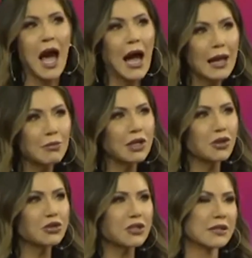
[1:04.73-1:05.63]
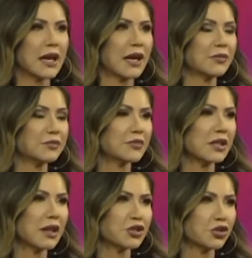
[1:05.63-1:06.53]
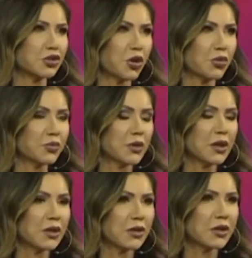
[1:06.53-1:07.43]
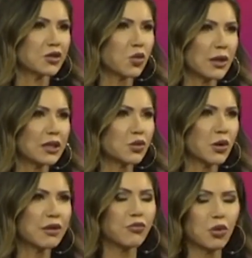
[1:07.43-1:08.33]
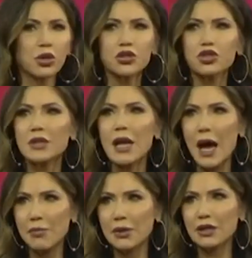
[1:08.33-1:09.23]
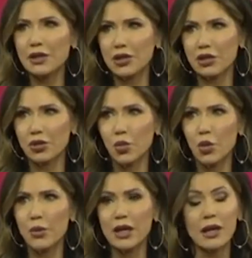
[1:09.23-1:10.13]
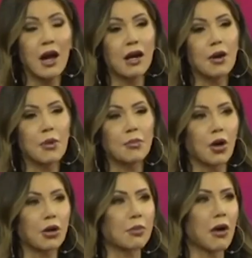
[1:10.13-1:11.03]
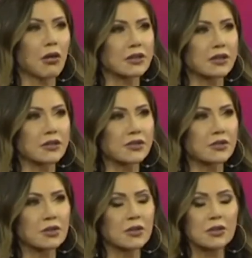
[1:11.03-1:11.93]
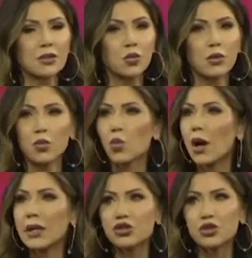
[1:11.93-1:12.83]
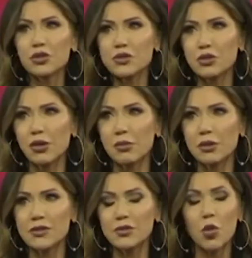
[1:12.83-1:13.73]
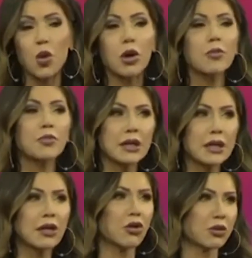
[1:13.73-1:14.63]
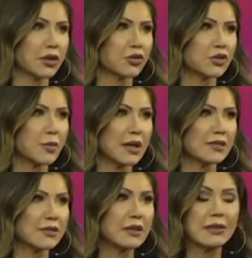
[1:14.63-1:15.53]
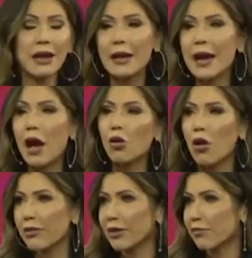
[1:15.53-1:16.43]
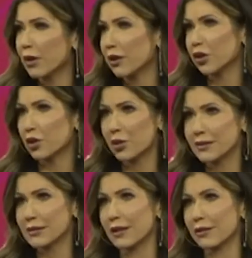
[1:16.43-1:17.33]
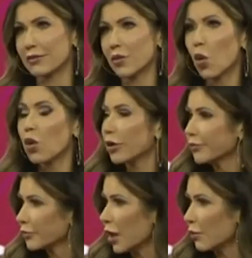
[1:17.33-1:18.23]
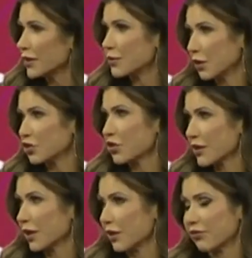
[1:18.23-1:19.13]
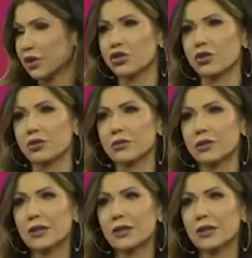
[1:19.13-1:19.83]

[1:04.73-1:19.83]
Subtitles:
I'm here today to let you know that 2024 should not be a year where we get hung up on party politics, where one-issue disagreements, or picking our leaders based on how long they've been in the U.S. Senate, or how many speeches they give each year.